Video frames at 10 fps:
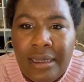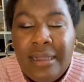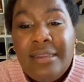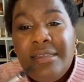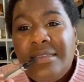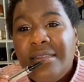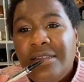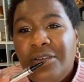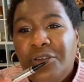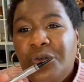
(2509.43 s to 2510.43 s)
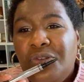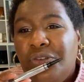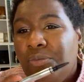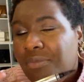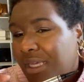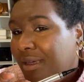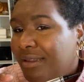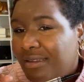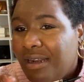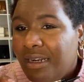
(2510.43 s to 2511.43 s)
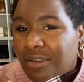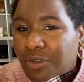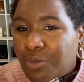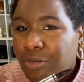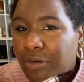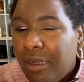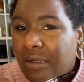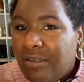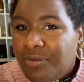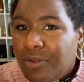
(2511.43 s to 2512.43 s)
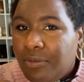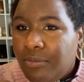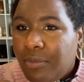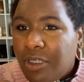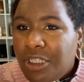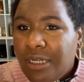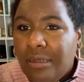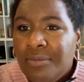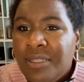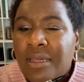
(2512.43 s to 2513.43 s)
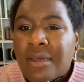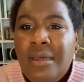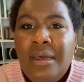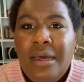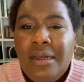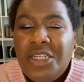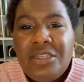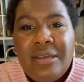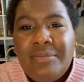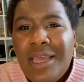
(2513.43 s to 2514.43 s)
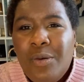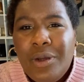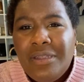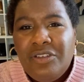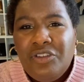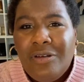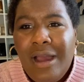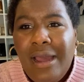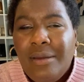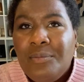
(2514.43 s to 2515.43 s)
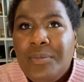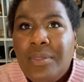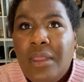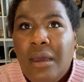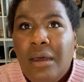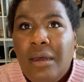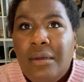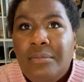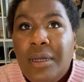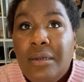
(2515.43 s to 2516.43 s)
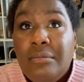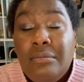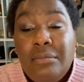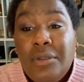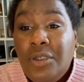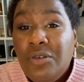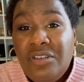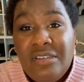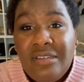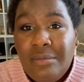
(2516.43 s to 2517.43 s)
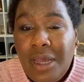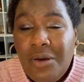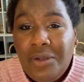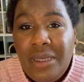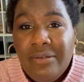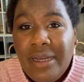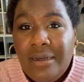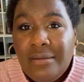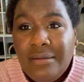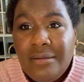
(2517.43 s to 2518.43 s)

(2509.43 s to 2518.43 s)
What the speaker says: This is a new to me. It's not a new product from Marc Jacobs. Just something I wanted to try. Gucci's still my holy grail.